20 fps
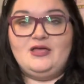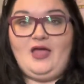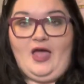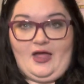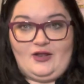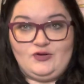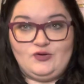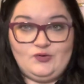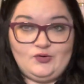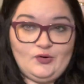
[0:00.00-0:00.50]

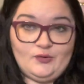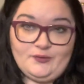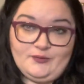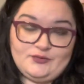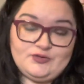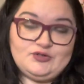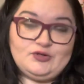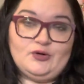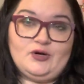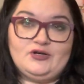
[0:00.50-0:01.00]
and you go in
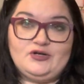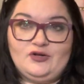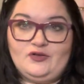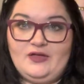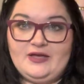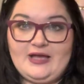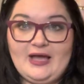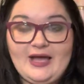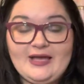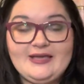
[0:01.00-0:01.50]
store and you're
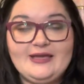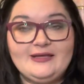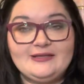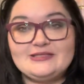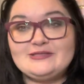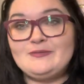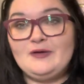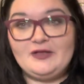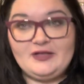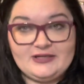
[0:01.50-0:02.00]
like, I can't
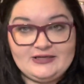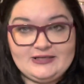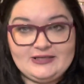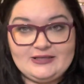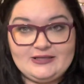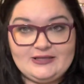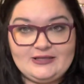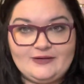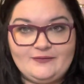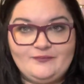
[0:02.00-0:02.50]
smell
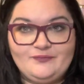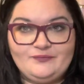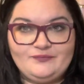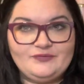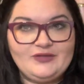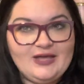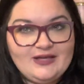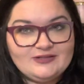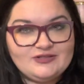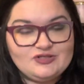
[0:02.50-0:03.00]
anything.
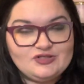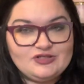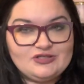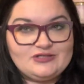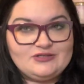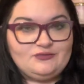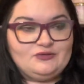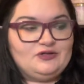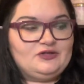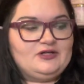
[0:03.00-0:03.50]
That's
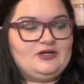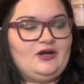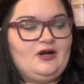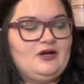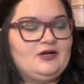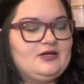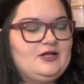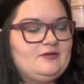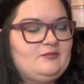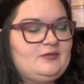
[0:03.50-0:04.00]
just really
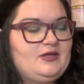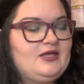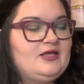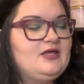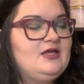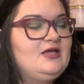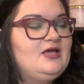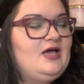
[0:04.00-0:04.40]
hard on me.